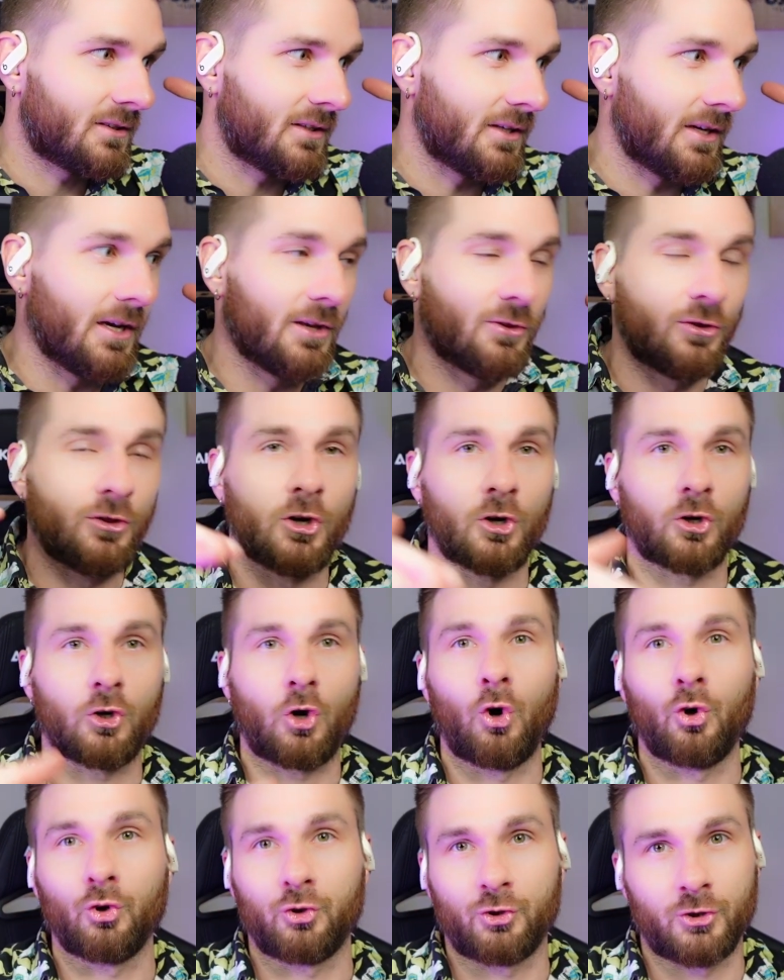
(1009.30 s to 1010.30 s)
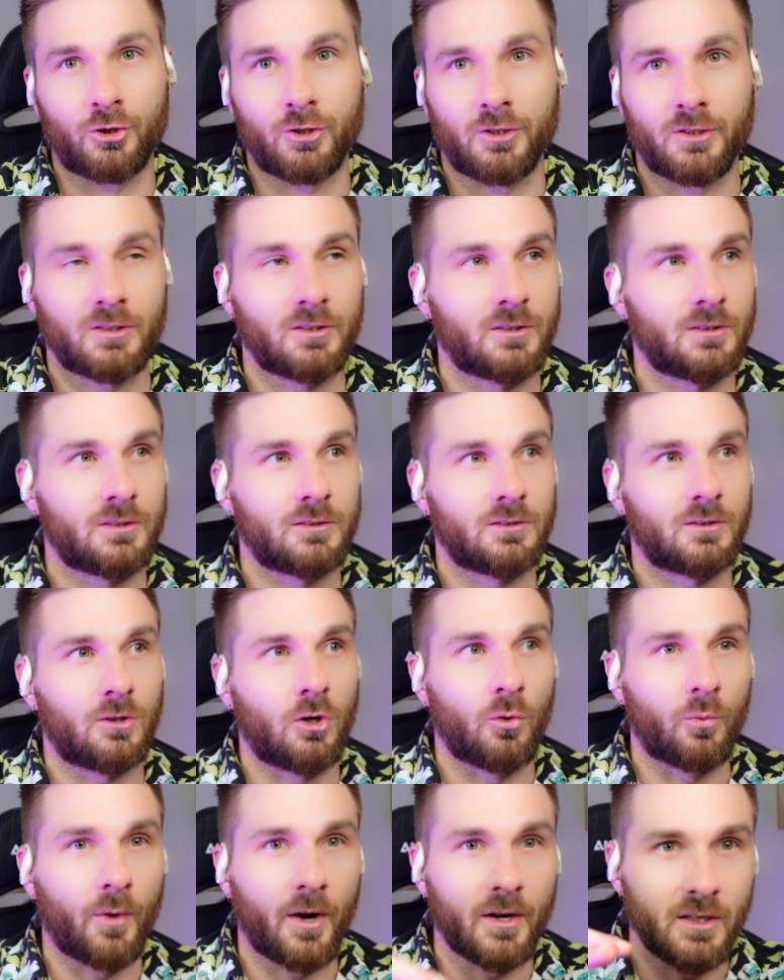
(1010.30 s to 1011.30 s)
in their culture
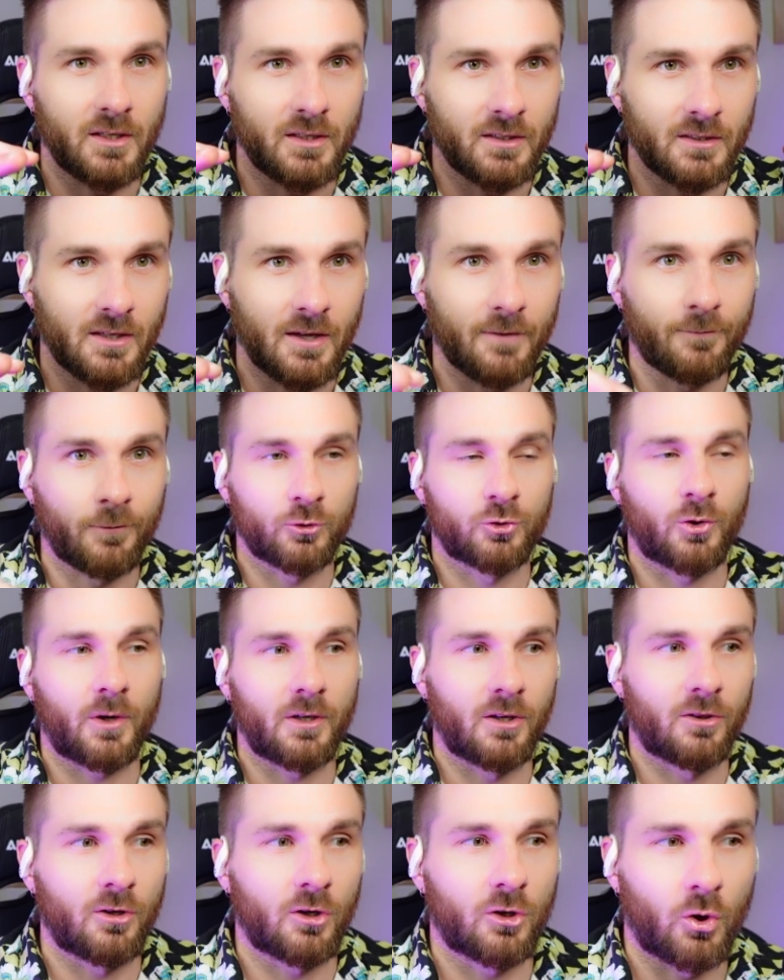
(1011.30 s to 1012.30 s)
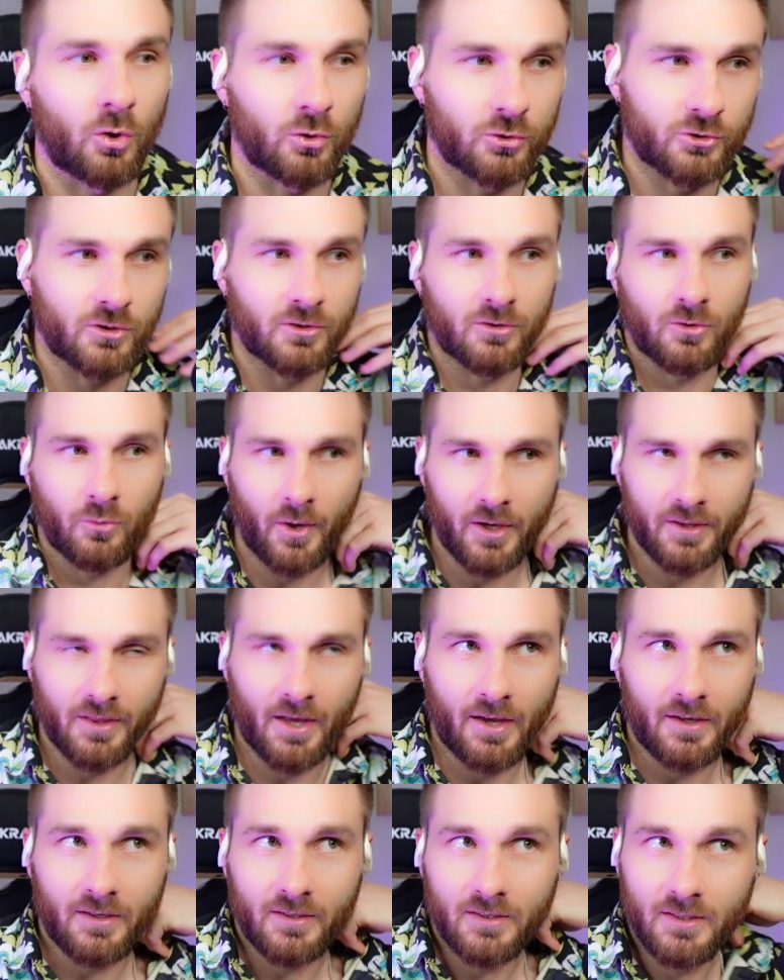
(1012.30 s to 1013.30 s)
already infiltrated their culture the way
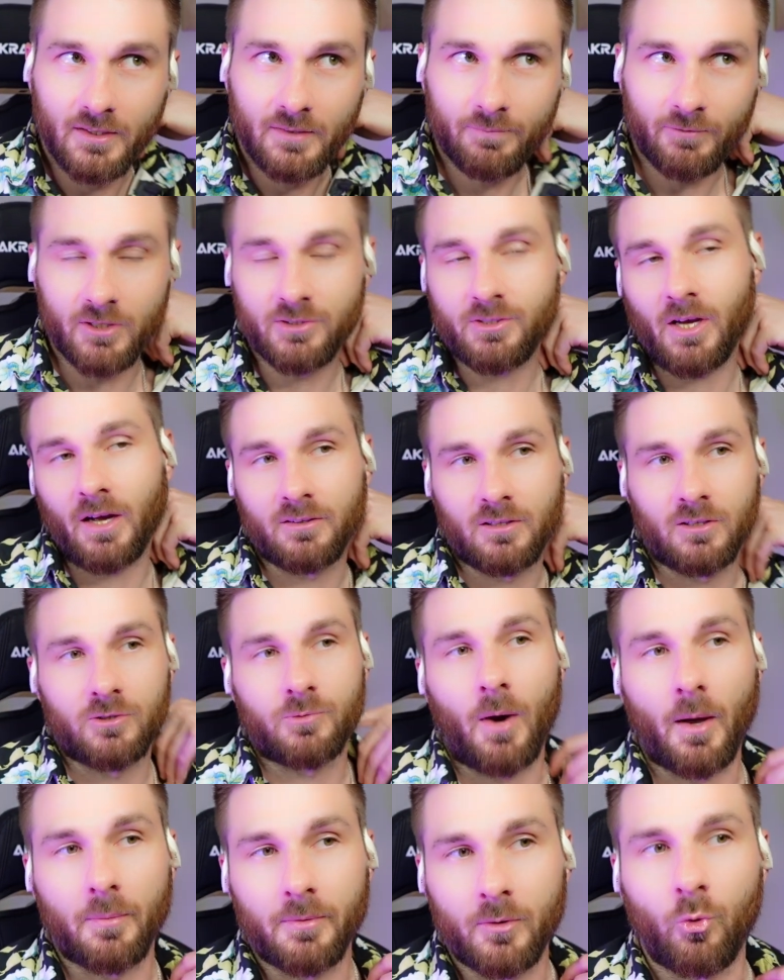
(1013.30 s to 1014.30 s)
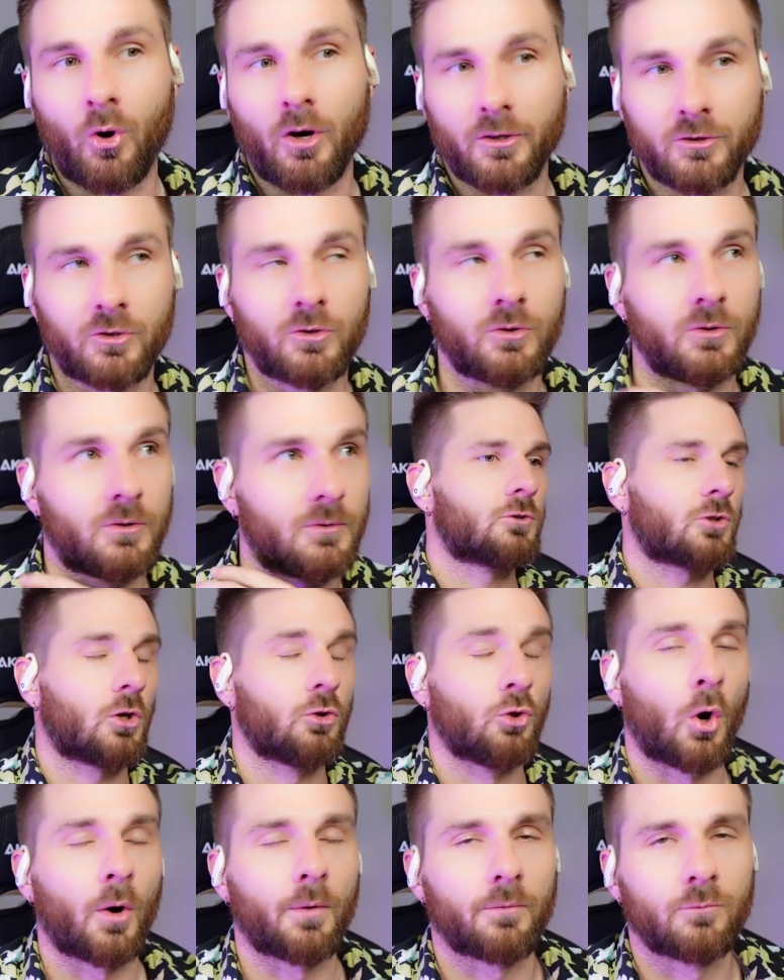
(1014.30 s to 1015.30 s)
that these scientists probably want to. So
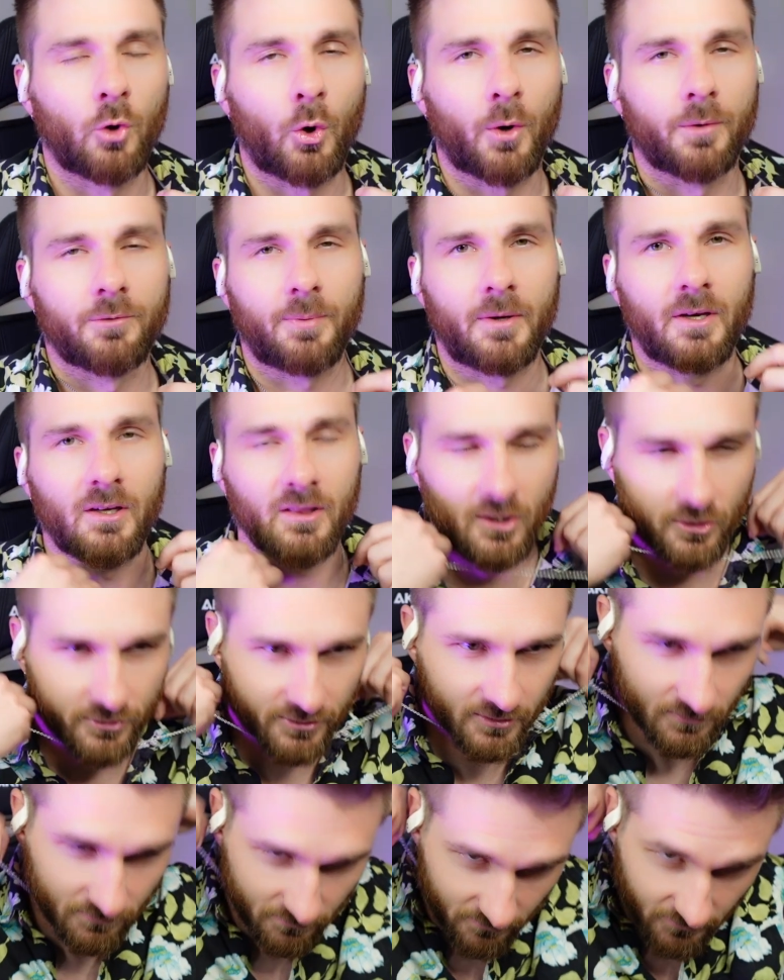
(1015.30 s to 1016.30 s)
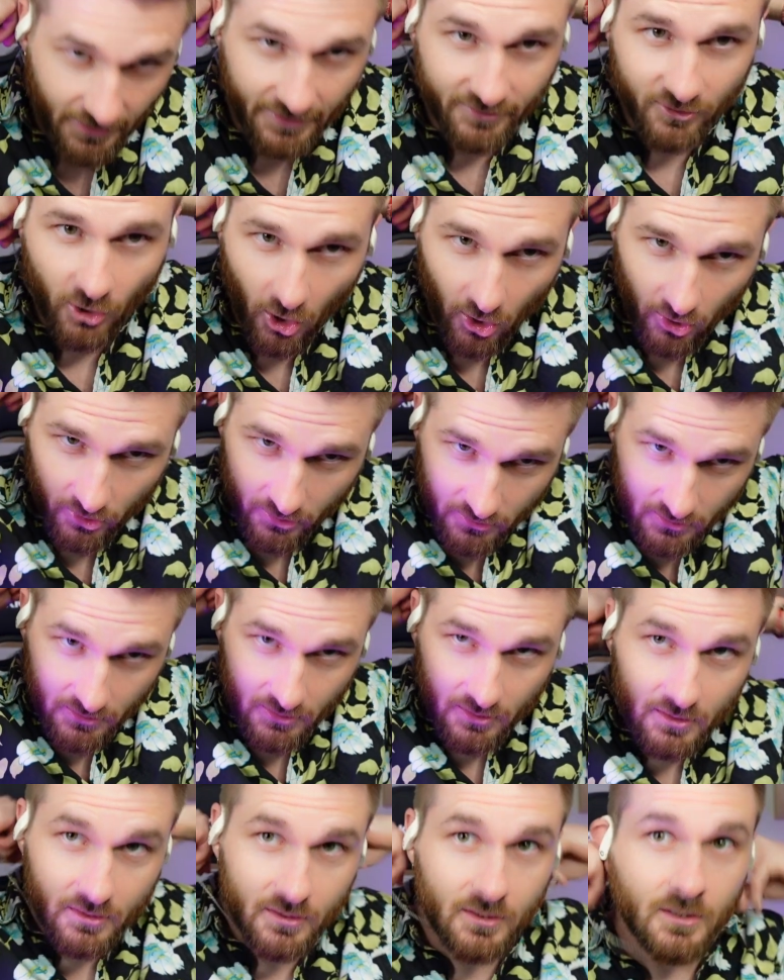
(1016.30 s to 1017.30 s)
Nor Norm's being a little ding dong.
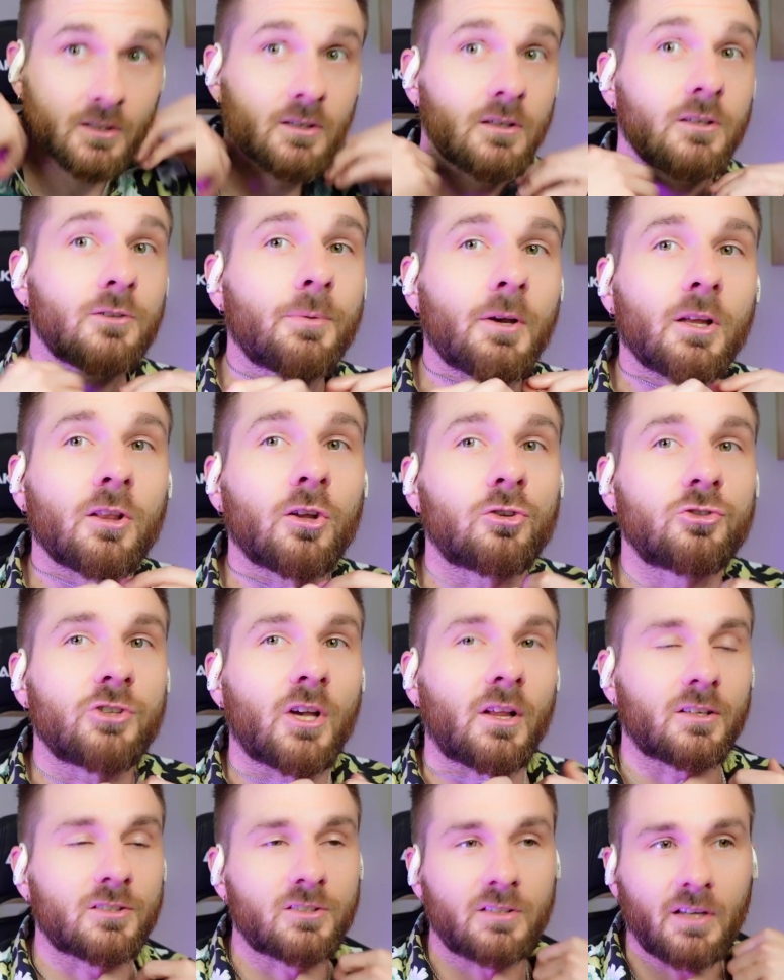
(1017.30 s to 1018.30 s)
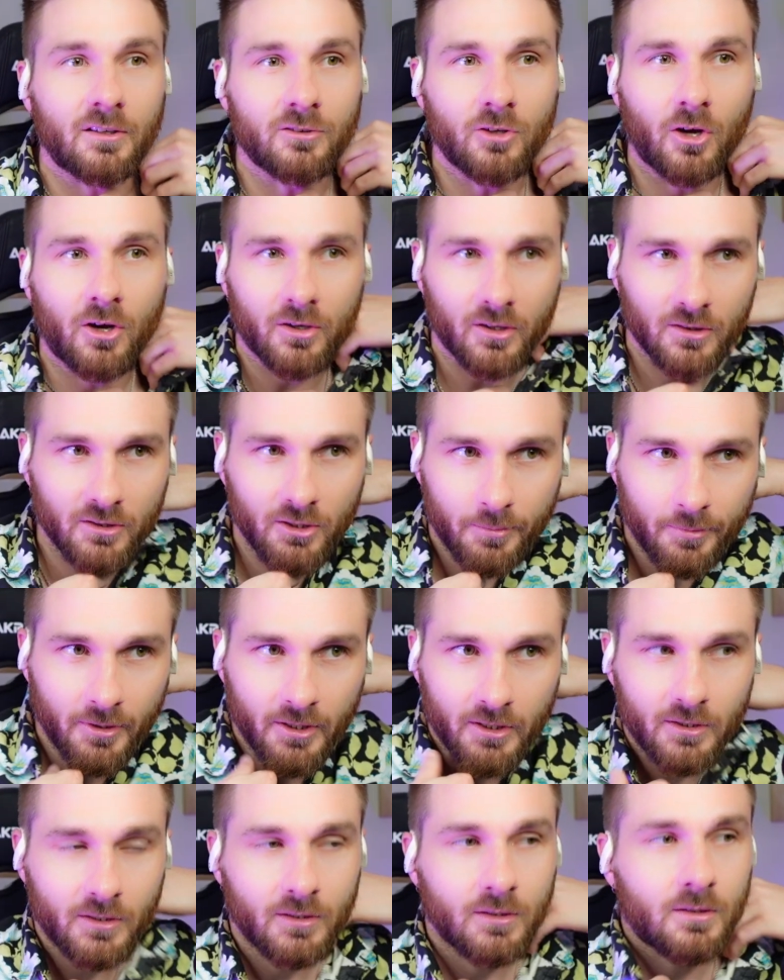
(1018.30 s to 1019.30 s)
He's being a little jealous ding dong a little
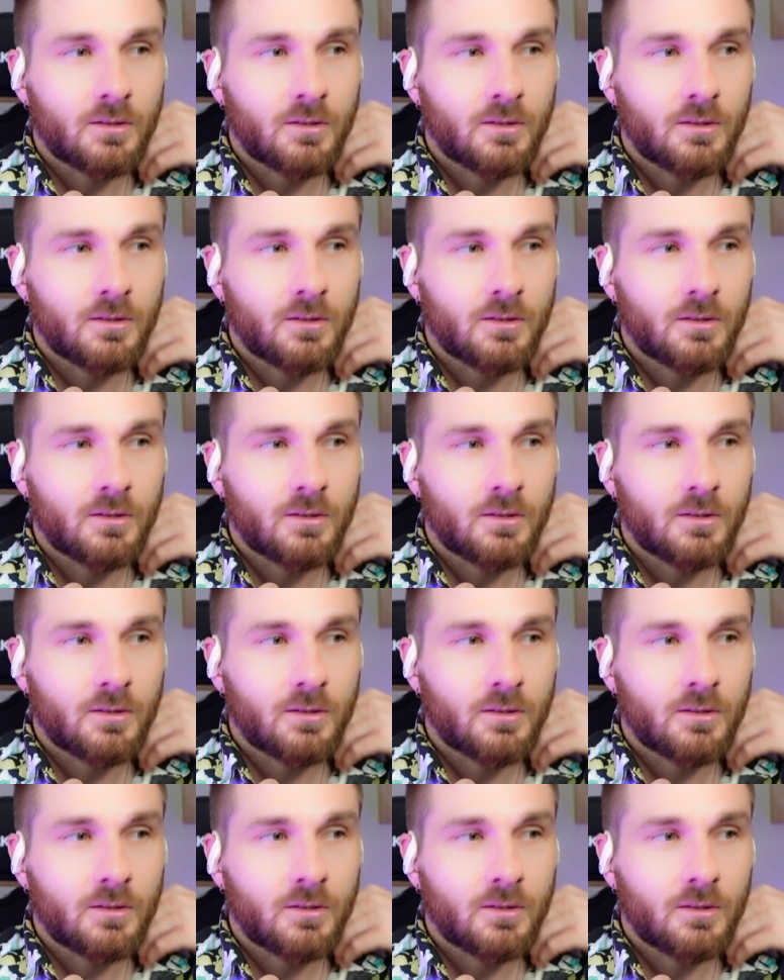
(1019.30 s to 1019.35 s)
bit.